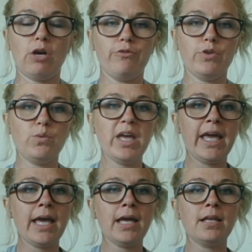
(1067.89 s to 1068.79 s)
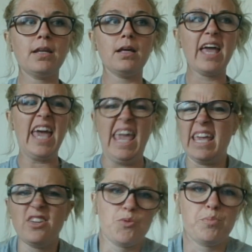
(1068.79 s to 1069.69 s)
You can't hate
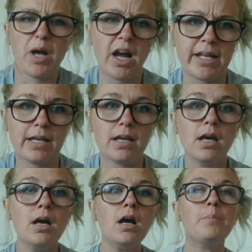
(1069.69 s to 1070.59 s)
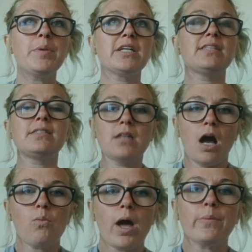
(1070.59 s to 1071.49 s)
your body, because that's not
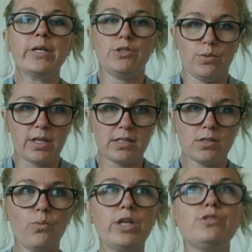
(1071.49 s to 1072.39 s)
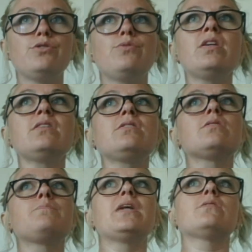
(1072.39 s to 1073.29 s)
why we do this. We do this
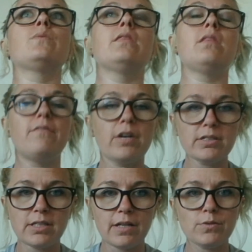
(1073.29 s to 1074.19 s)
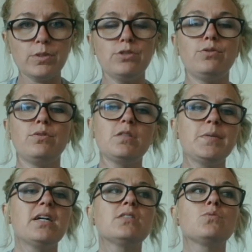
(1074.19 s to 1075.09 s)
because we love ourselves. We do this
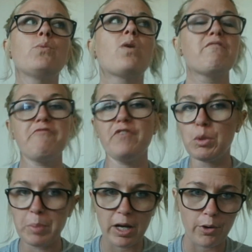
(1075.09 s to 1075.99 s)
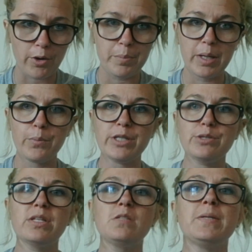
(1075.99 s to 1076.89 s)
because we want to feel better. We do
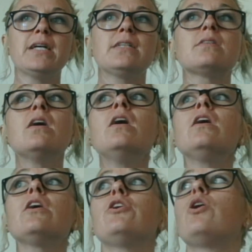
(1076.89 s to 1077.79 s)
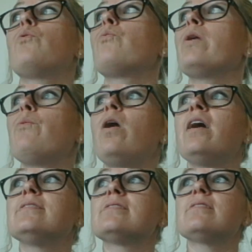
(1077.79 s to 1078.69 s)
this because, you know, we
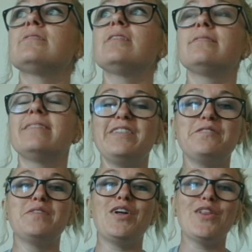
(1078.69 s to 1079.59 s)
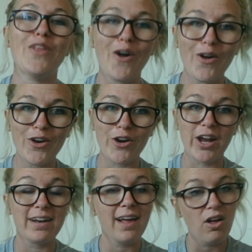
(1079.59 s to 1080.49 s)
want to live a longer and
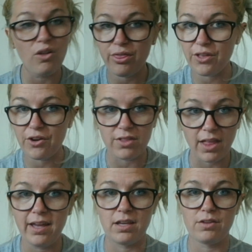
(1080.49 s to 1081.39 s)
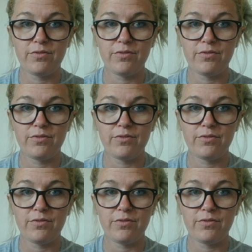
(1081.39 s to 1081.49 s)
healthier life.